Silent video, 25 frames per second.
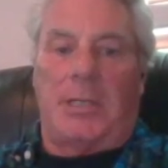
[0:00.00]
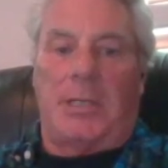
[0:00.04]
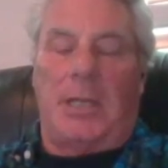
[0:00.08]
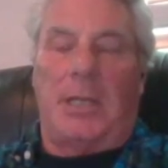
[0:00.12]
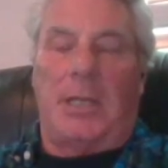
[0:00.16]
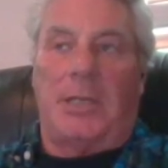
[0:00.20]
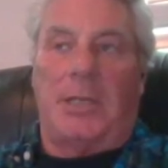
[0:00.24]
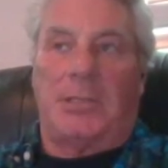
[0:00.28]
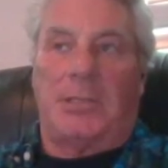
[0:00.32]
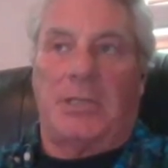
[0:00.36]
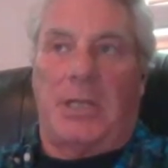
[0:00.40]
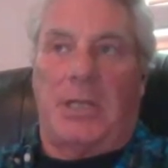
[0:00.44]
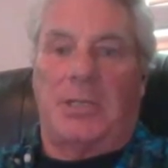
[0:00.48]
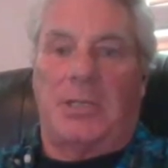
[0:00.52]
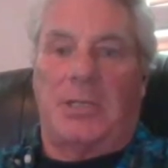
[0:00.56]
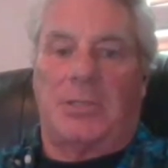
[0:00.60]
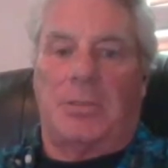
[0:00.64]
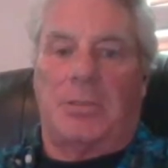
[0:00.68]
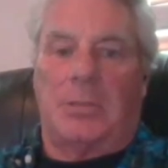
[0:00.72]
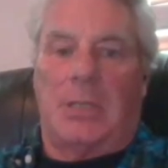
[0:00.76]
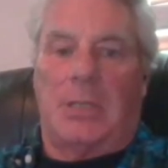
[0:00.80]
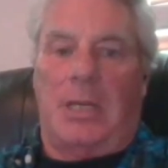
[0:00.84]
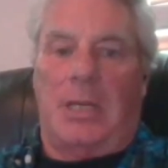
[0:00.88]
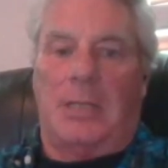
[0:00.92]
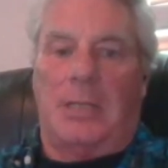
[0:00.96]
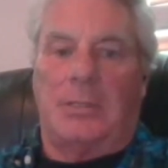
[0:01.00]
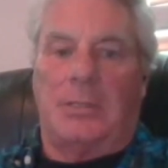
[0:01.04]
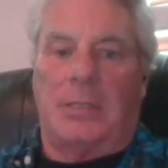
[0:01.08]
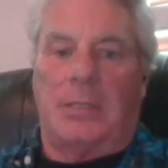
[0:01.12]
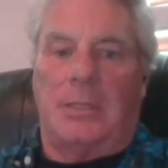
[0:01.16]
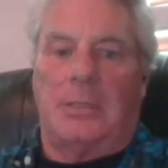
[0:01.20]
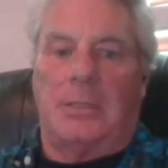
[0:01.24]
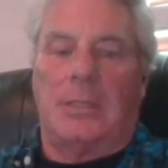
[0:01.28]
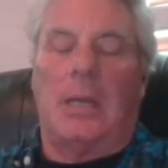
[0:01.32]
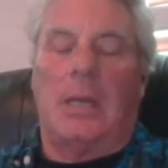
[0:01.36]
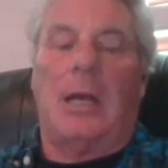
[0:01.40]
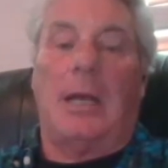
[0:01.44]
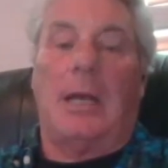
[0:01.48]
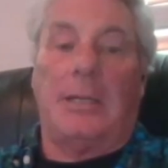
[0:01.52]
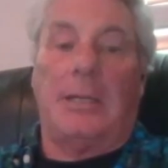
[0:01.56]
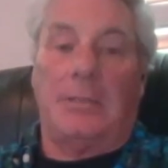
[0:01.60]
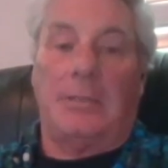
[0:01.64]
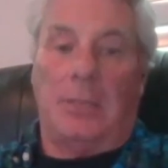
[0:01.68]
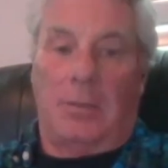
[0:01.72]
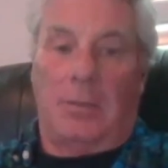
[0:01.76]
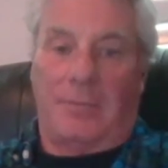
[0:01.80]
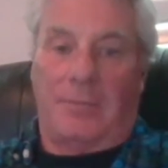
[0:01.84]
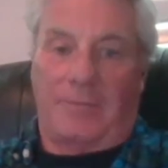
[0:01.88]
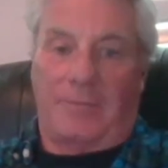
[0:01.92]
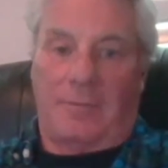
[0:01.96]
educational content. I
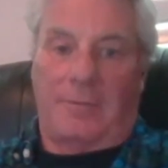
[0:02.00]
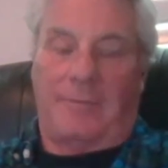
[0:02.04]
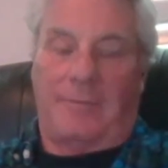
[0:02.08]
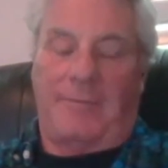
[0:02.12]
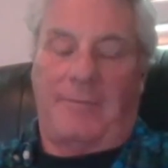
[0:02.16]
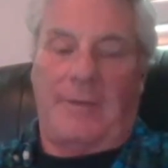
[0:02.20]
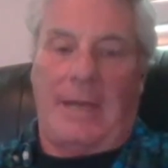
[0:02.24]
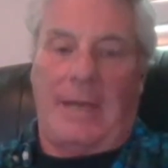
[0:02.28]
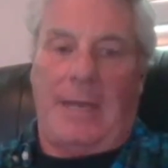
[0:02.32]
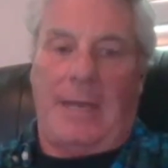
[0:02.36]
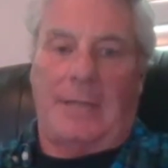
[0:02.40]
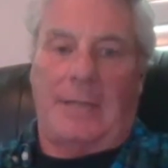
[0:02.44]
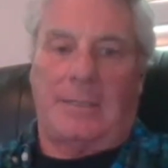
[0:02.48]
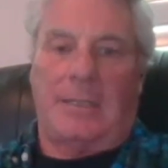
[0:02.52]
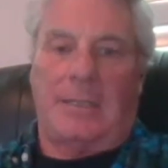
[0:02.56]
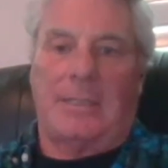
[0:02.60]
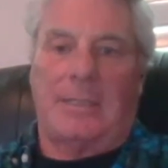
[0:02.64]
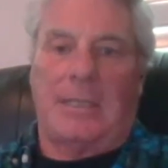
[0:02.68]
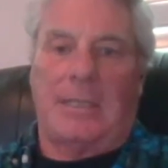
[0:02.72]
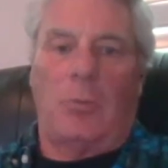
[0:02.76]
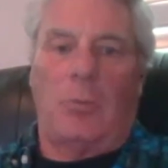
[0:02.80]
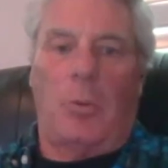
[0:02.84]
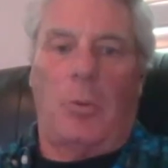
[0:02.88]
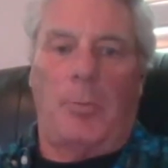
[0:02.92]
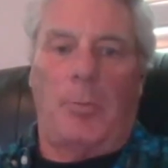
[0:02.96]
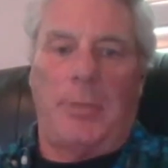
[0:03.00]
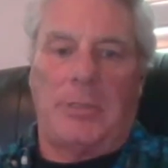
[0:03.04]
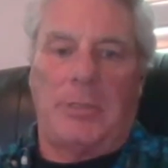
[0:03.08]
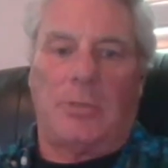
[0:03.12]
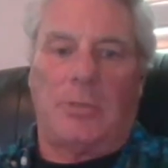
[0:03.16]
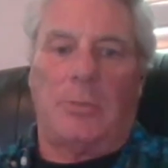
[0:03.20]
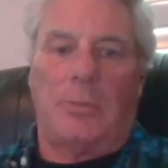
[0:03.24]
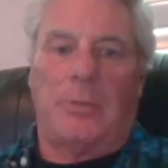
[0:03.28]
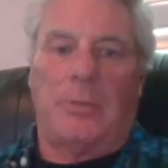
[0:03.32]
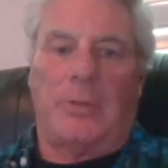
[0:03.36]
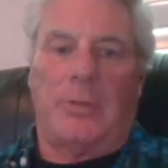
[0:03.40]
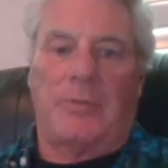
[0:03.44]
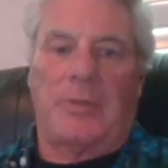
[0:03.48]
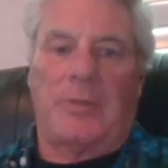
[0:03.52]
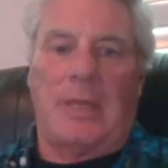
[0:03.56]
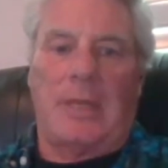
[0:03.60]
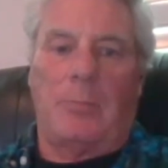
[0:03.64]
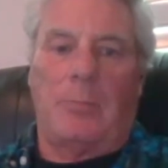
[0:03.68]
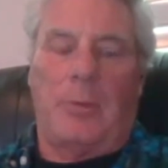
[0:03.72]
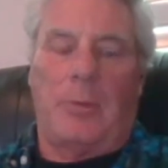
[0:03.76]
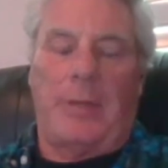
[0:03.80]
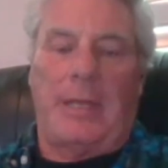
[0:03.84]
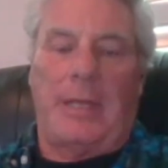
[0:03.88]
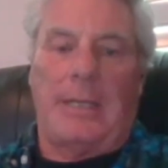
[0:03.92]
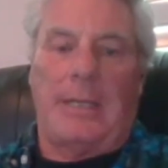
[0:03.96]
know for a fact that they will be doing the
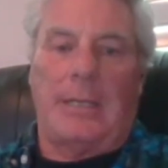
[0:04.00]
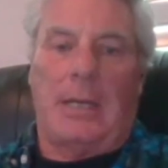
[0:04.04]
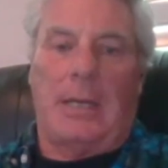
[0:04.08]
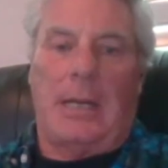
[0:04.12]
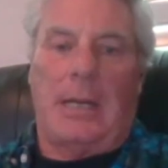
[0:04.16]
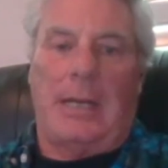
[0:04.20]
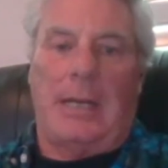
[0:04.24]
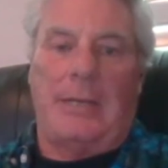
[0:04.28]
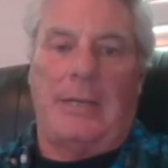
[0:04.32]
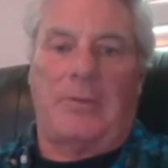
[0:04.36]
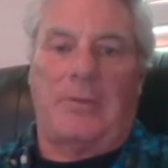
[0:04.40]
same with AI.